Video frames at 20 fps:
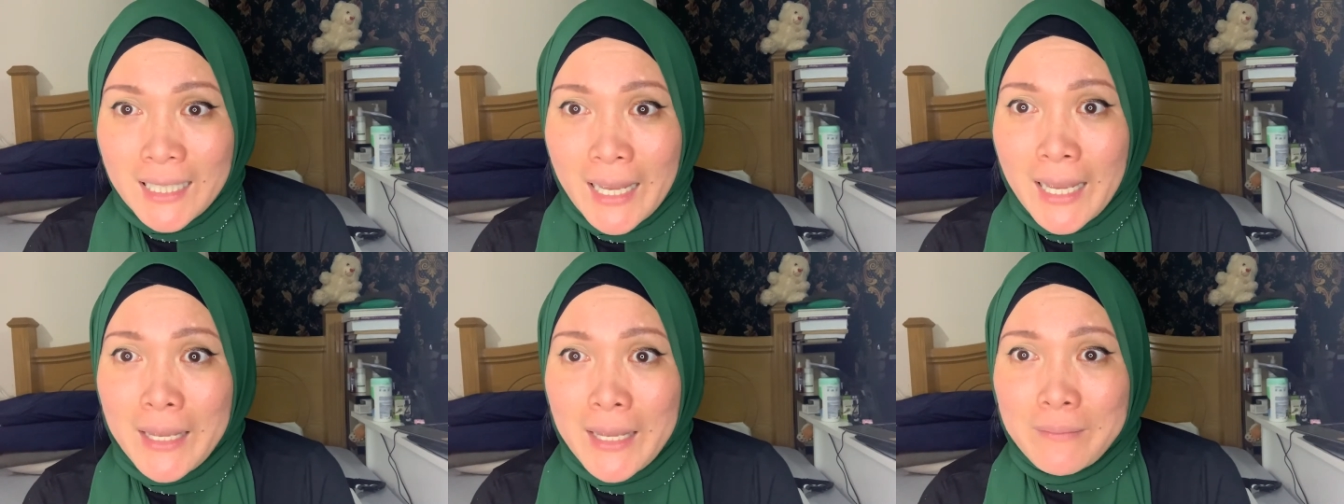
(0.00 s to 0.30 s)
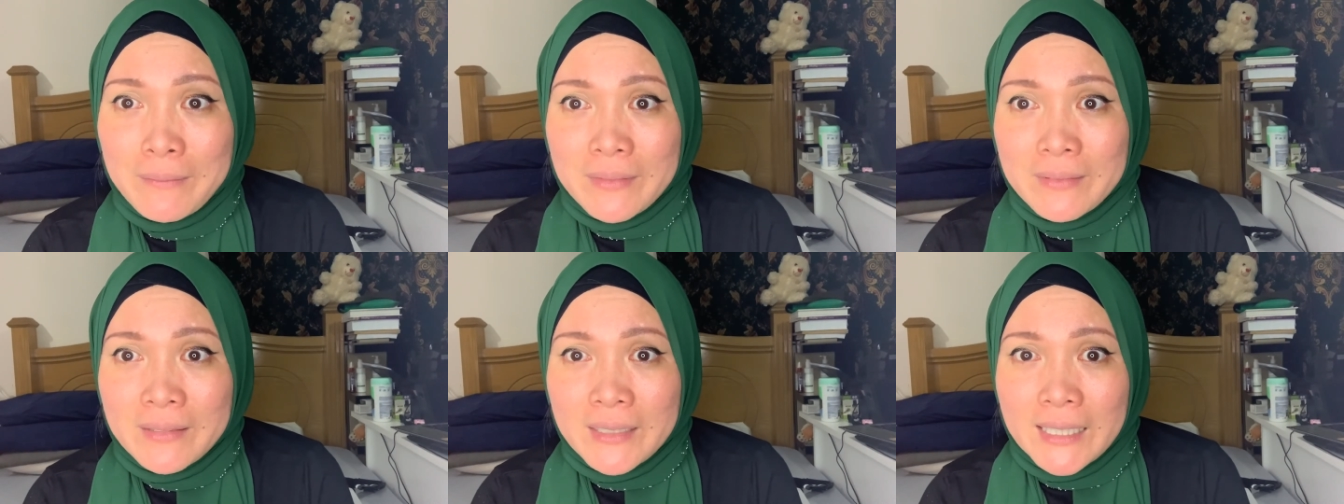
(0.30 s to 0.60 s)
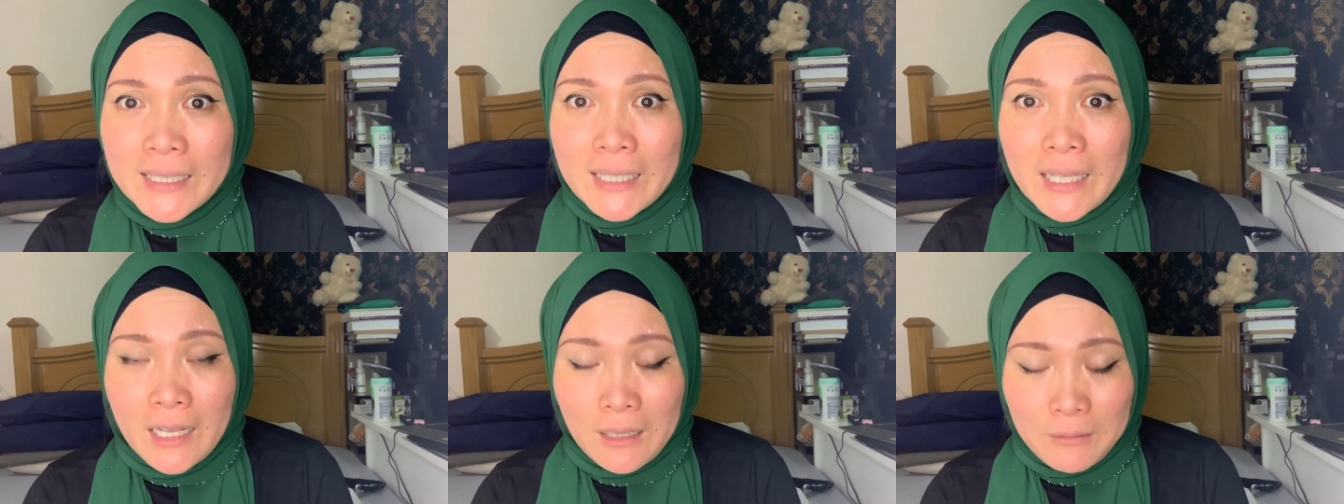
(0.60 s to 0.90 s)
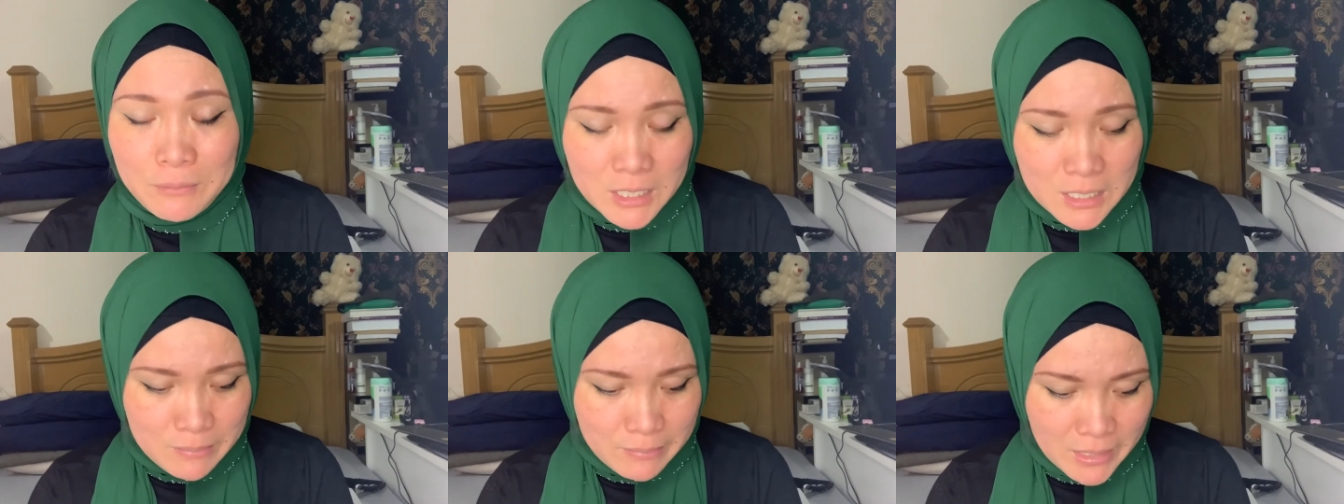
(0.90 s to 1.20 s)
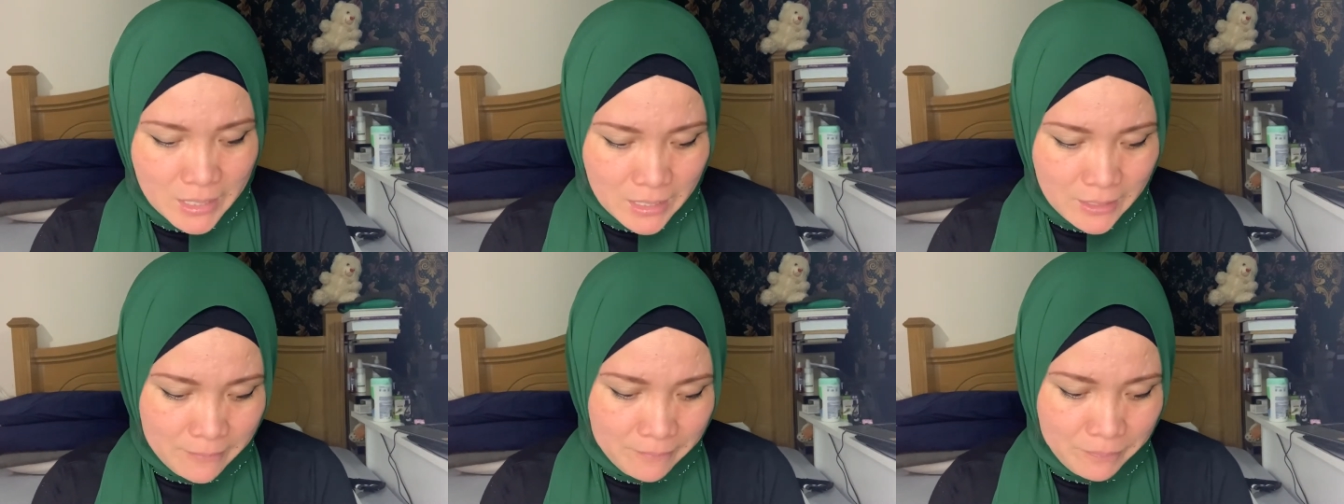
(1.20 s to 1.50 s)
time it helps
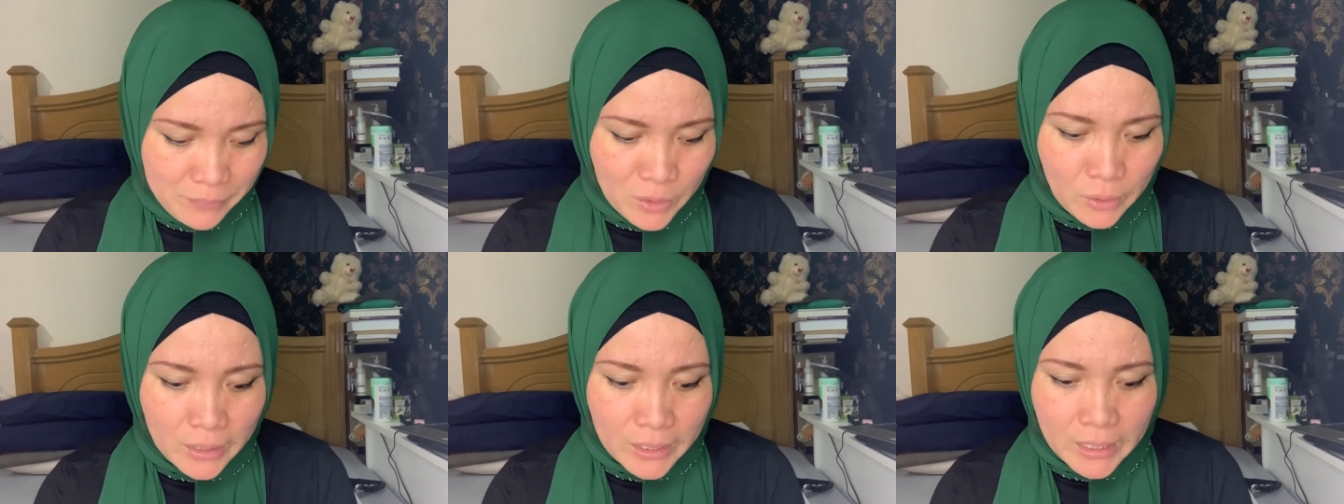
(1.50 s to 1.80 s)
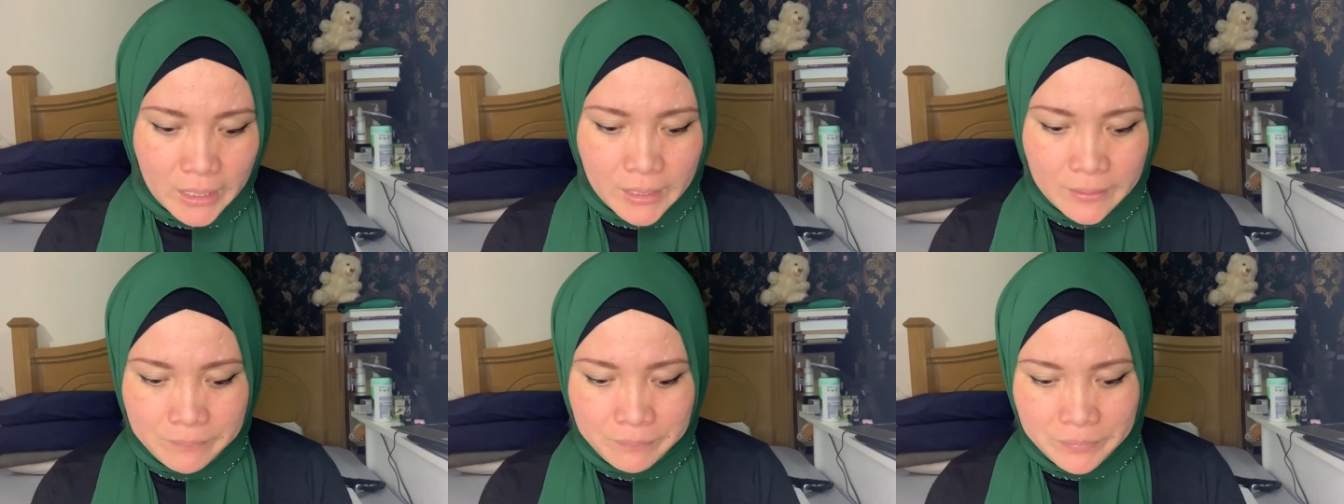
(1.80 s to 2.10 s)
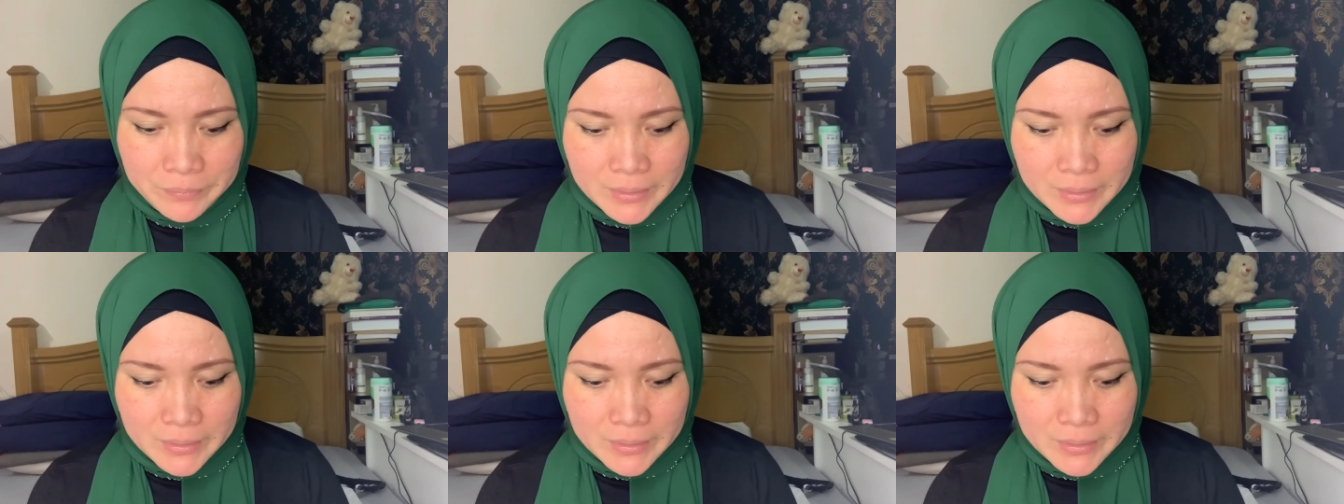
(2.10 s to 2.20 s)
me okay